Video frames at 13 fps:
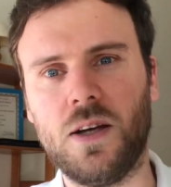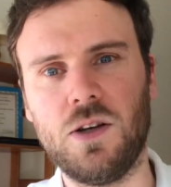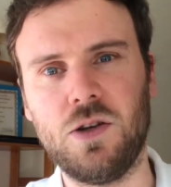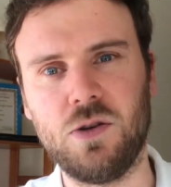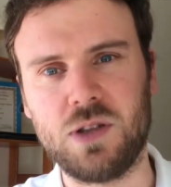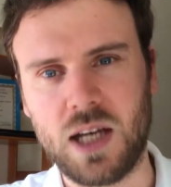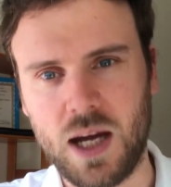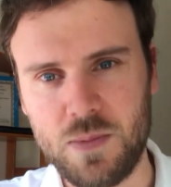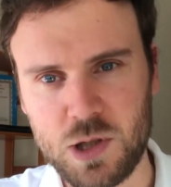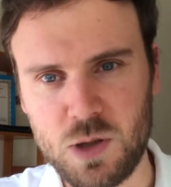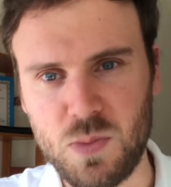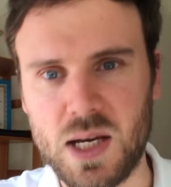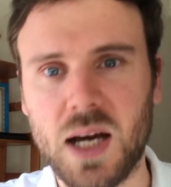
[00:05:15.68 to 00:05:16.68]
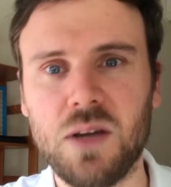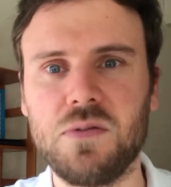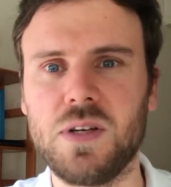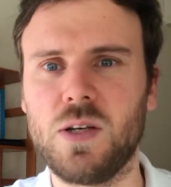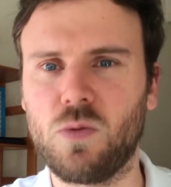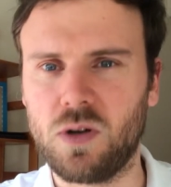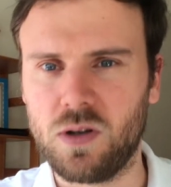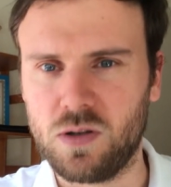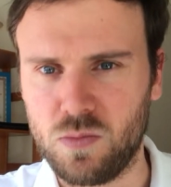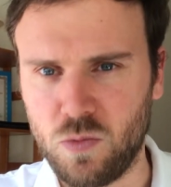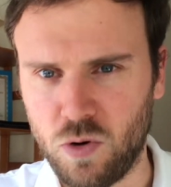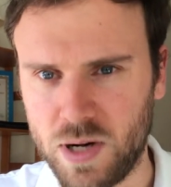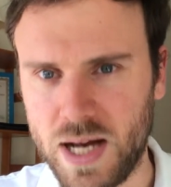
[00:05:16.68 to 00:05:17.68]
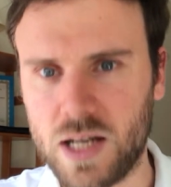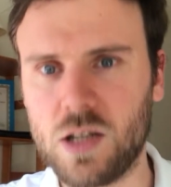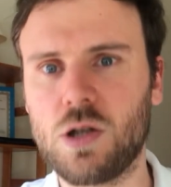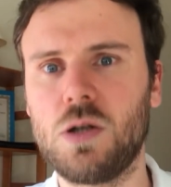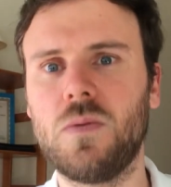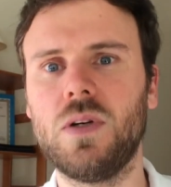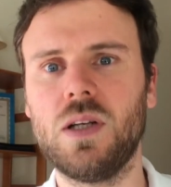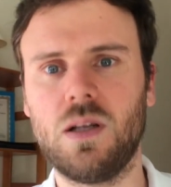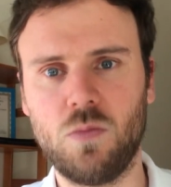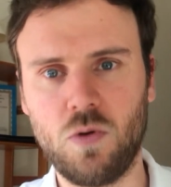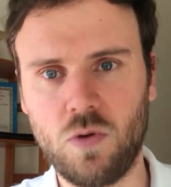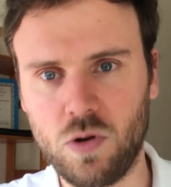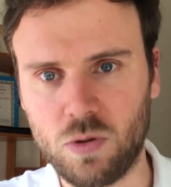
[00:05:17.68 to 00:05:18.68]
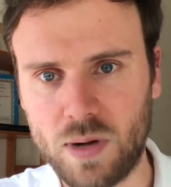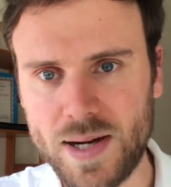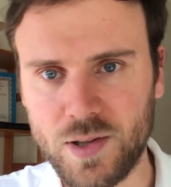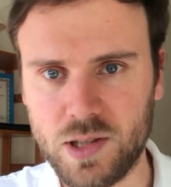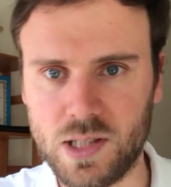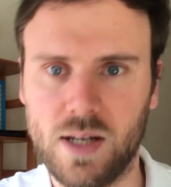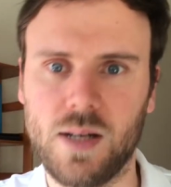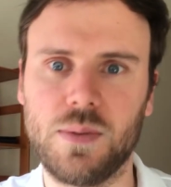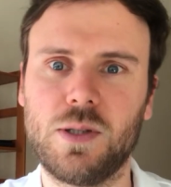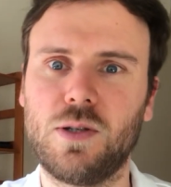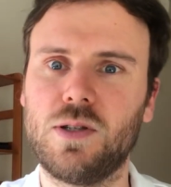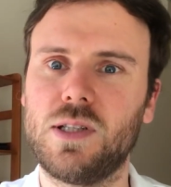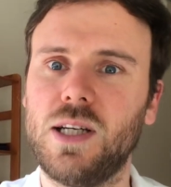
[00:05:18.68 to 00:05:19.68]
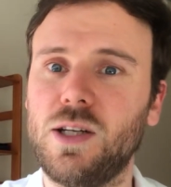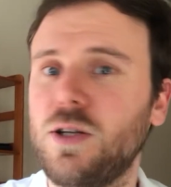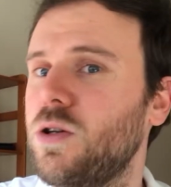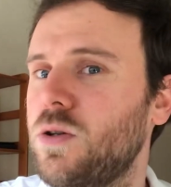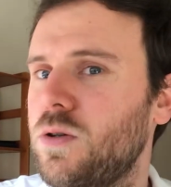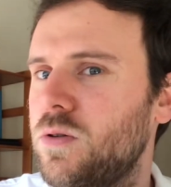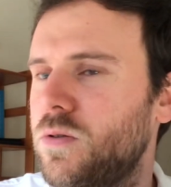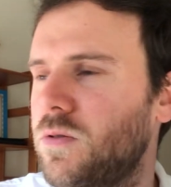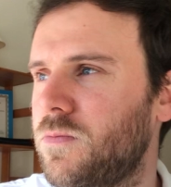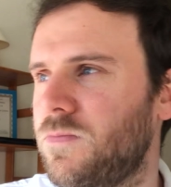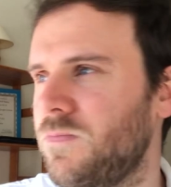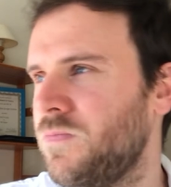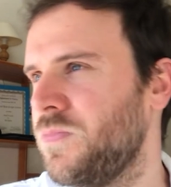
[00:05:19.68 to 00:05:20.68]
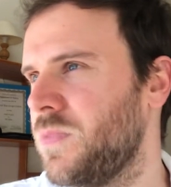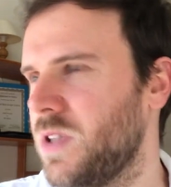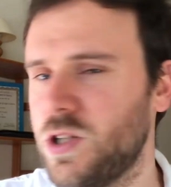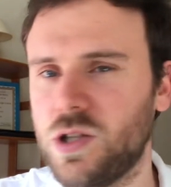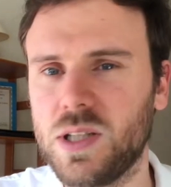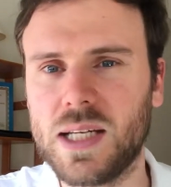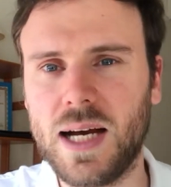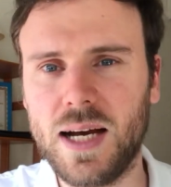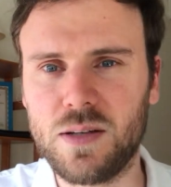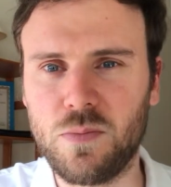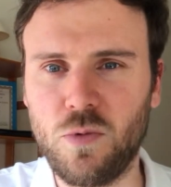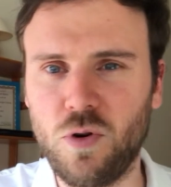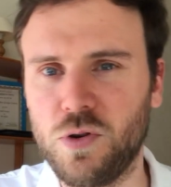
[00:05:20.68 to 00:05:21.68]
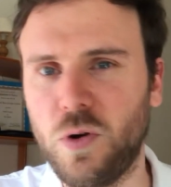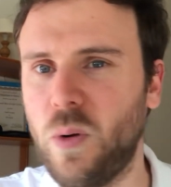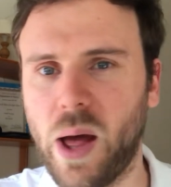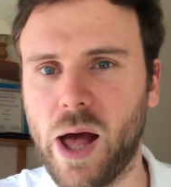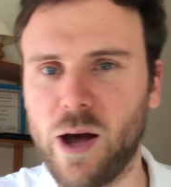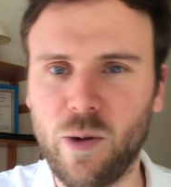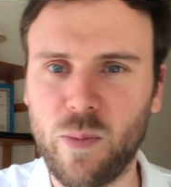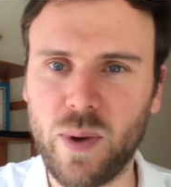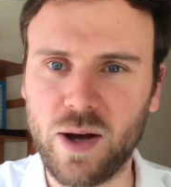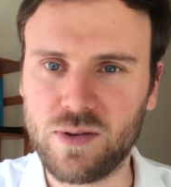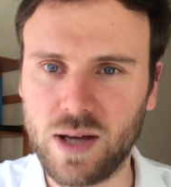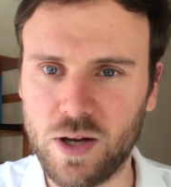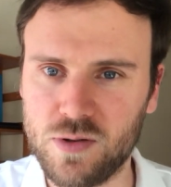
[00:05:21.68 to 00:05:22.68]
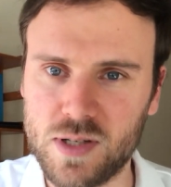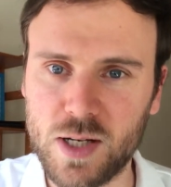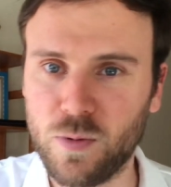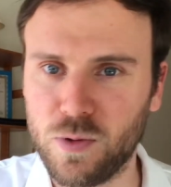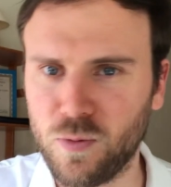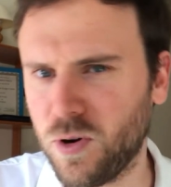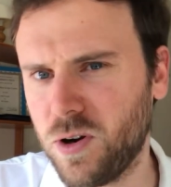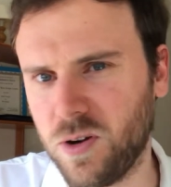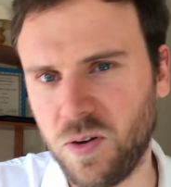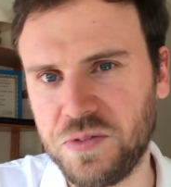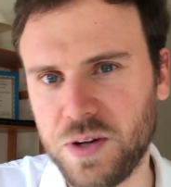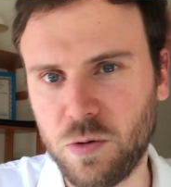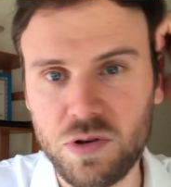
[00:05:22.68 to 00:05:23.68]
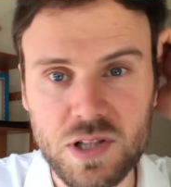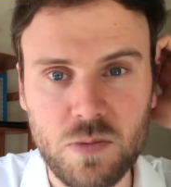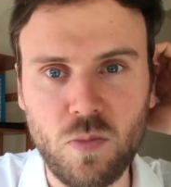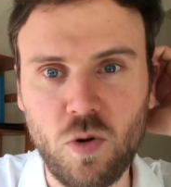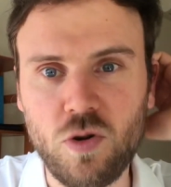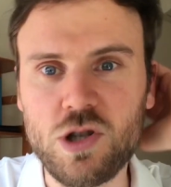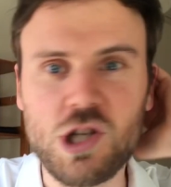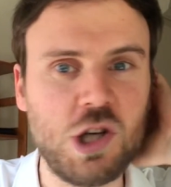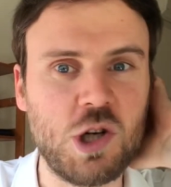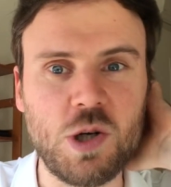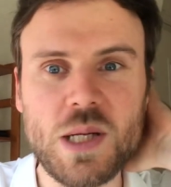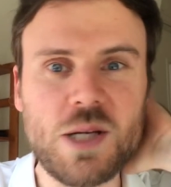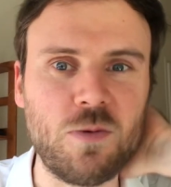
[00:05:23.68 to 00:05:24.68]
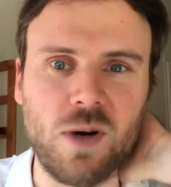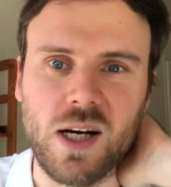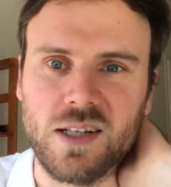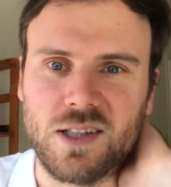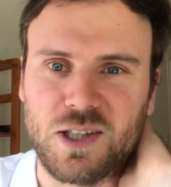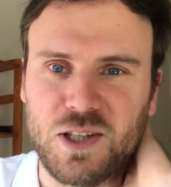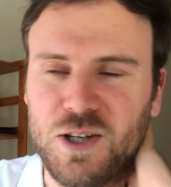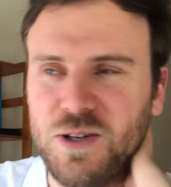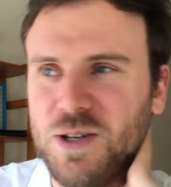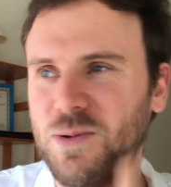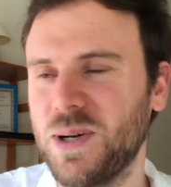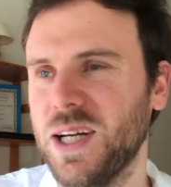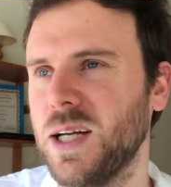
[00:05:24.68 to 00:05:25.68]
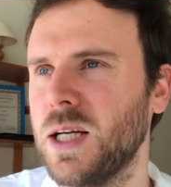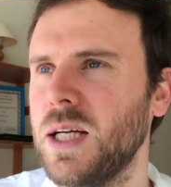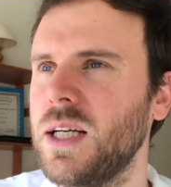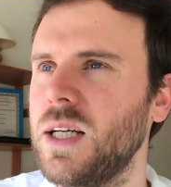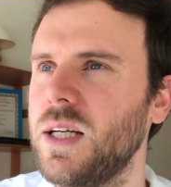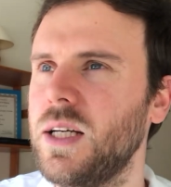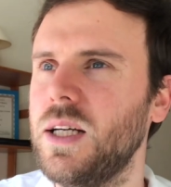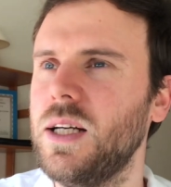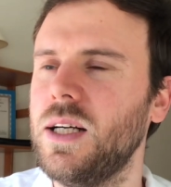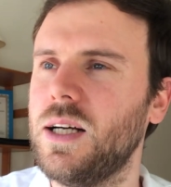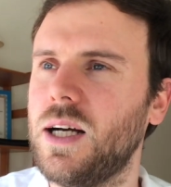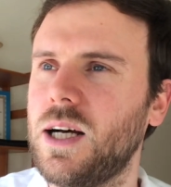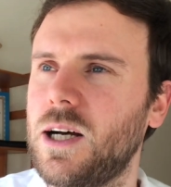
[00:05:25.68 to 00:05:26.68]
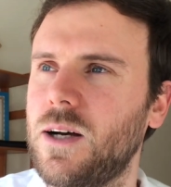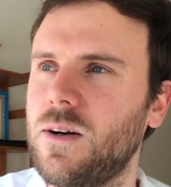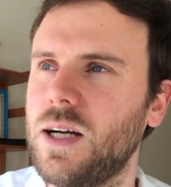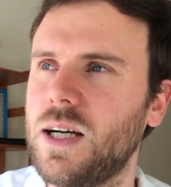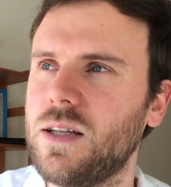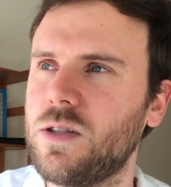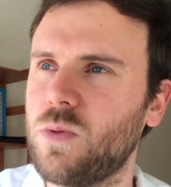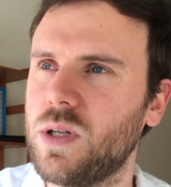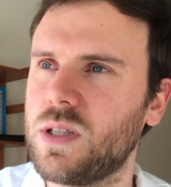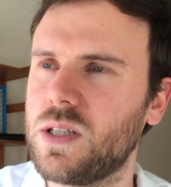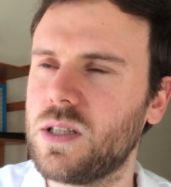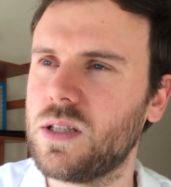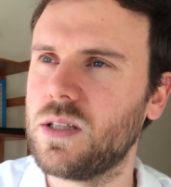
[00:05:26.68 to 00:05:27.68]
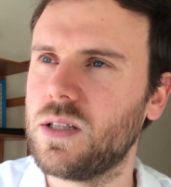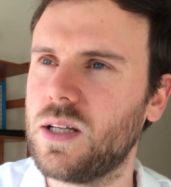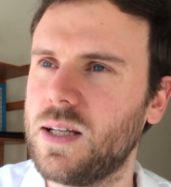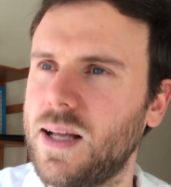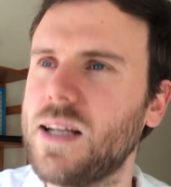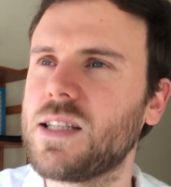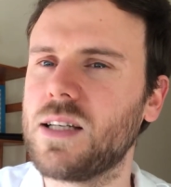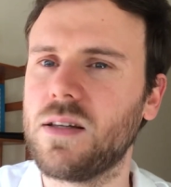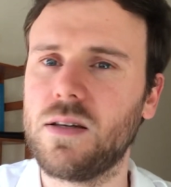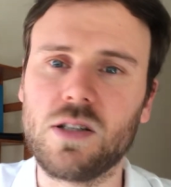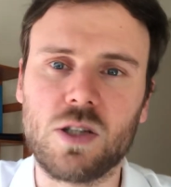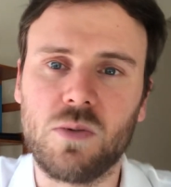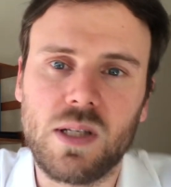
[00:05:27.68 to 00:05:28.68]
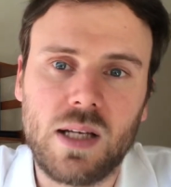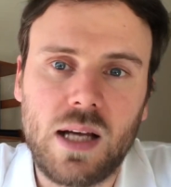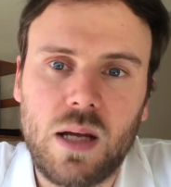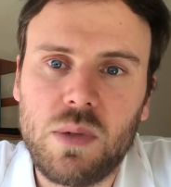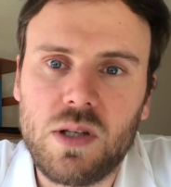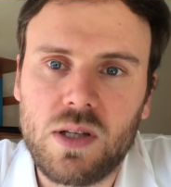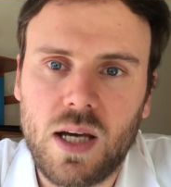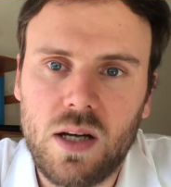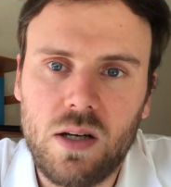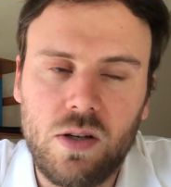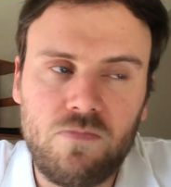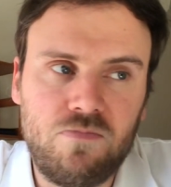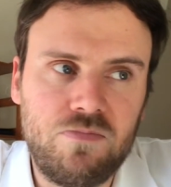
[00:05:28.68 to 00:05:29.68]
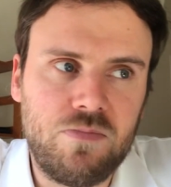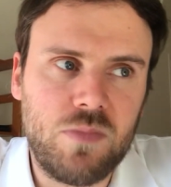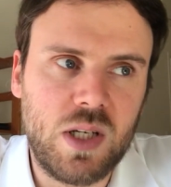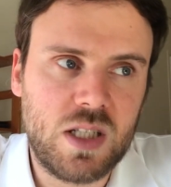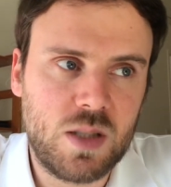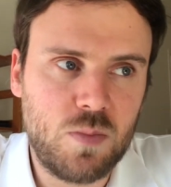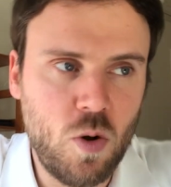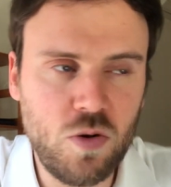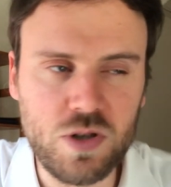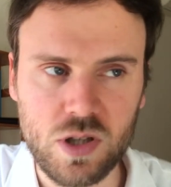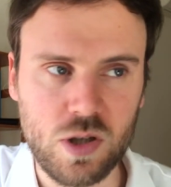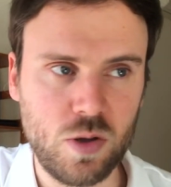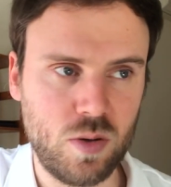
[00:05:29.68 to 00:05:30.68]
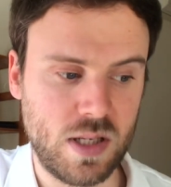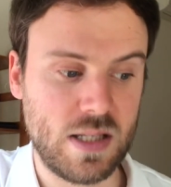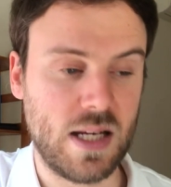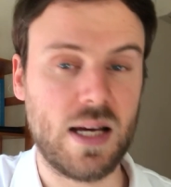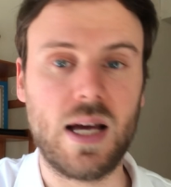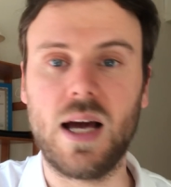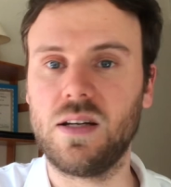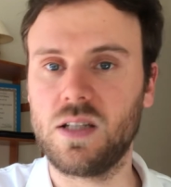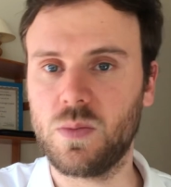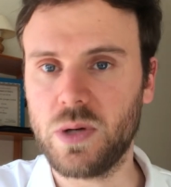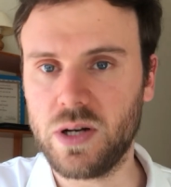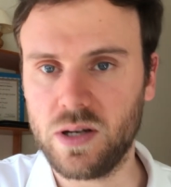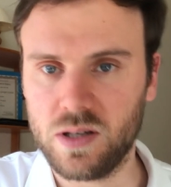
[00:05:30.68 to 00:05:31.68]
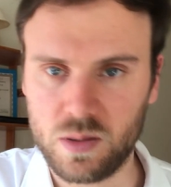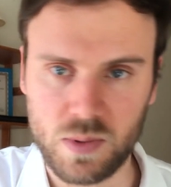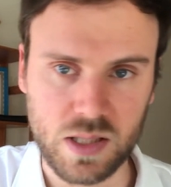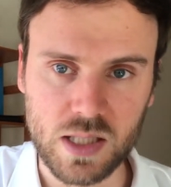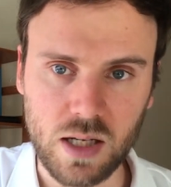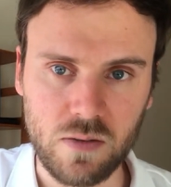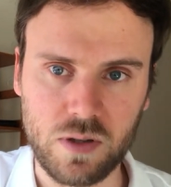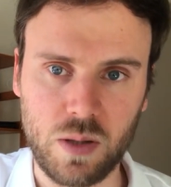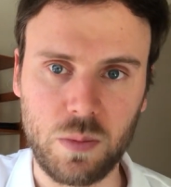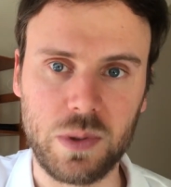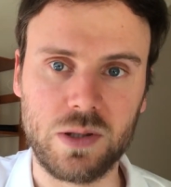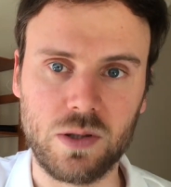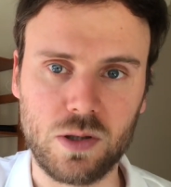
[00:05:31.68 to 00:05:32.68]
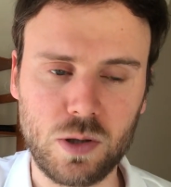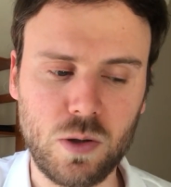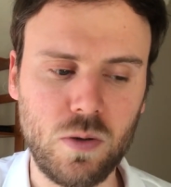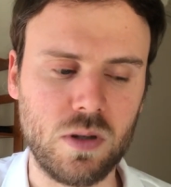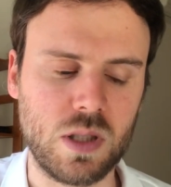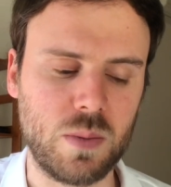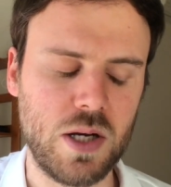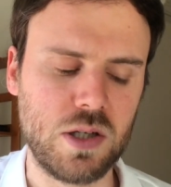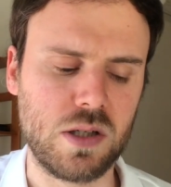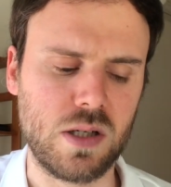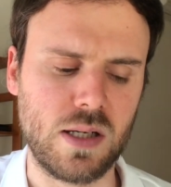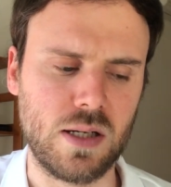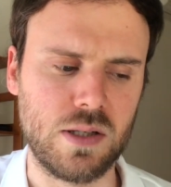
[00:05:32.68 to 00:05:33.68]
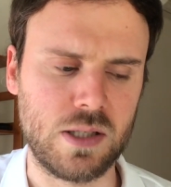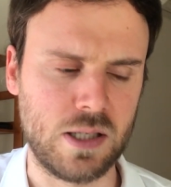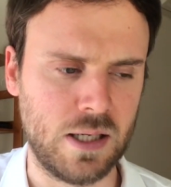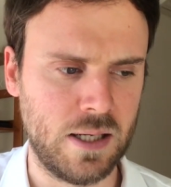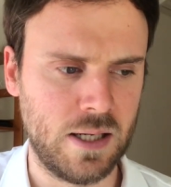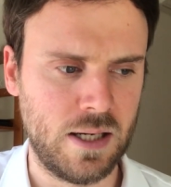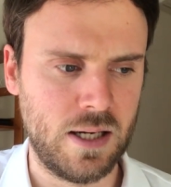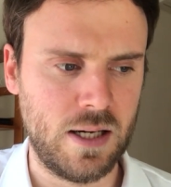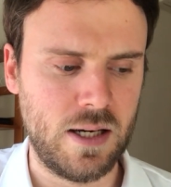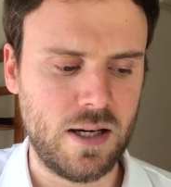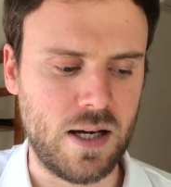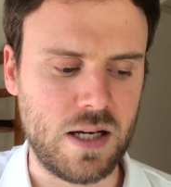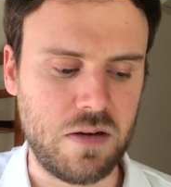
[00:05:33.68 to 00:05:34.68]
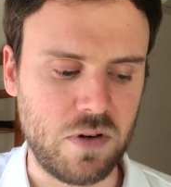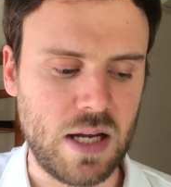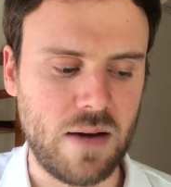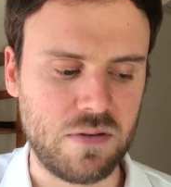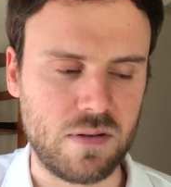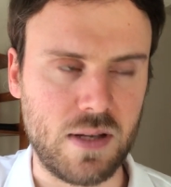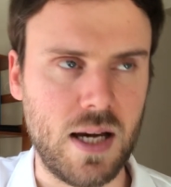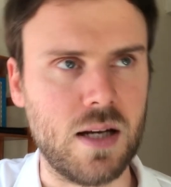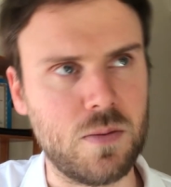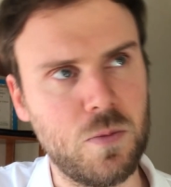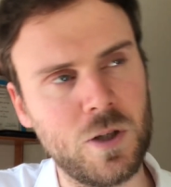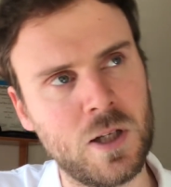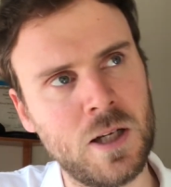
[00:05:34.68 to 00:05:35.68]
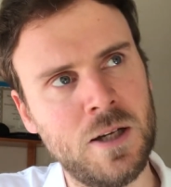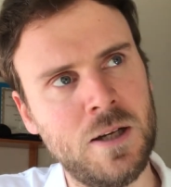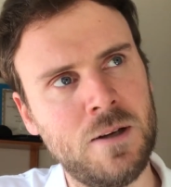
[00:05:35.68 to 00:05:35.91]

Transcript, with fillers: you know types to be envied were the more extroverted and more grounded types because they knew they just had more know-how about how to deal with the world they were more streetwise you know in a way uh, and what's and that's i think something that i had been kind of exposed to and that i had experienced myself when i was in school especially and and even after that but